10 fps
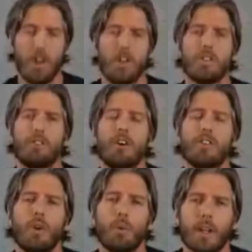So
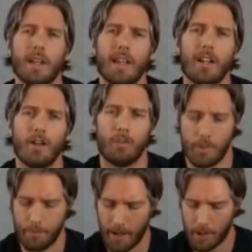first of all, we're going to kick off
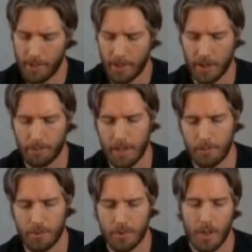with parametric
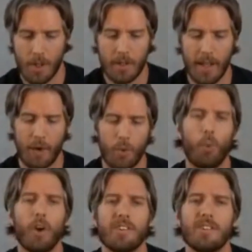beams. Now,
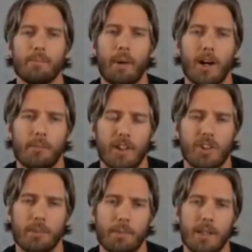what is a
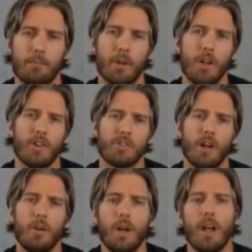parametric beam?
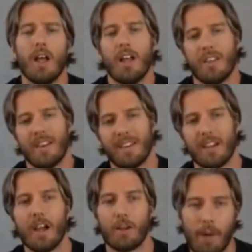So
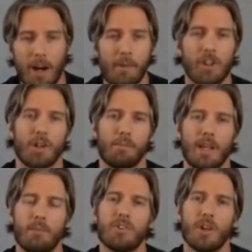a parametric
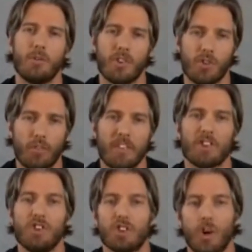beam, in terms of the sort of its
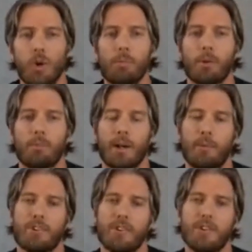controllable
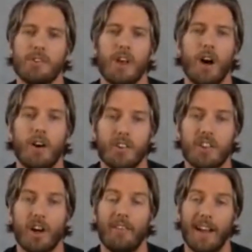parameters, are its
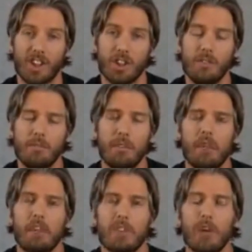direction,
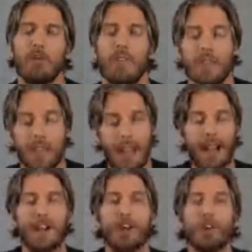so the
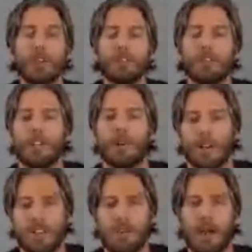angle that you
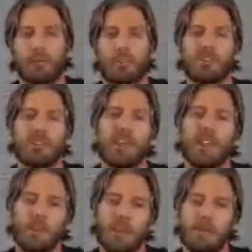actually be able to steer
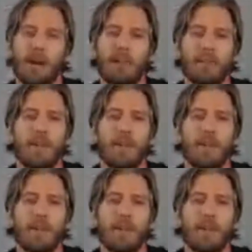the beam at,